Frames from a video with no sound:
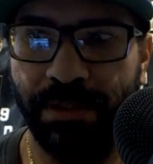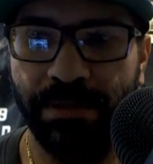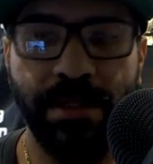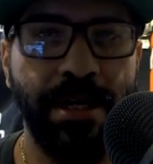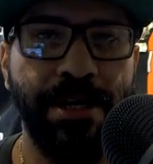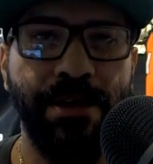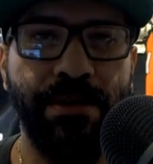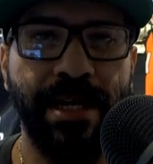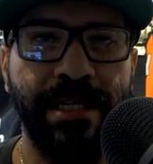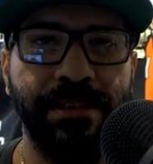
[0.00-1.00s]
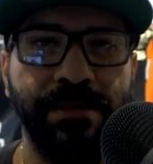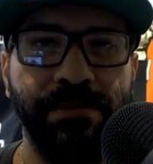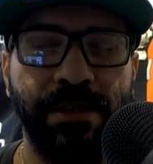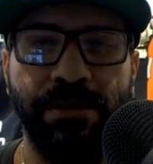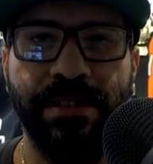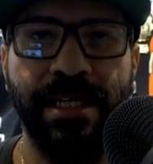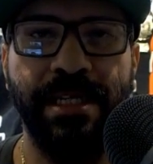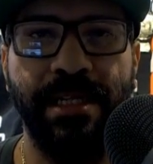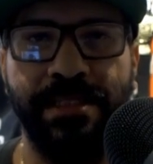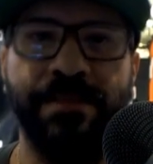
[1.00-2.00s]
There you go, guys. You can all take a
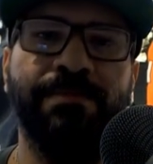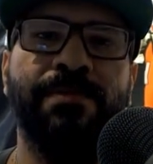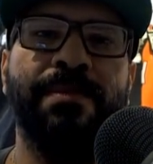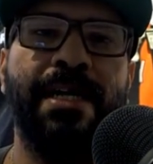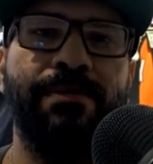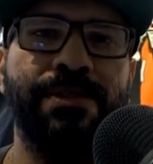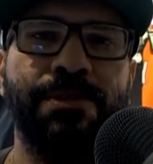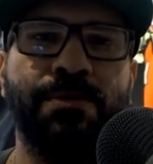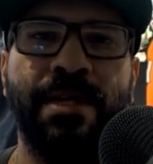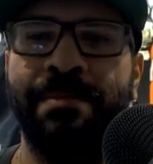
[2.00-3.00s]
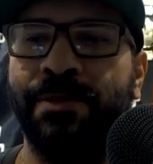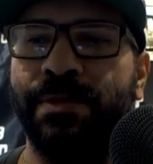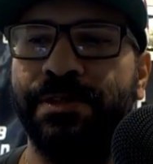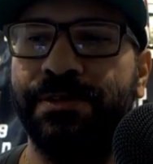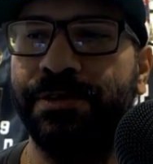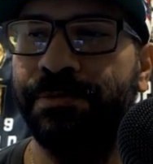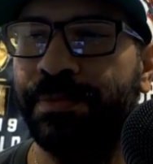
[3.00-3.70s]
lesson from that, which is what I'm going to do.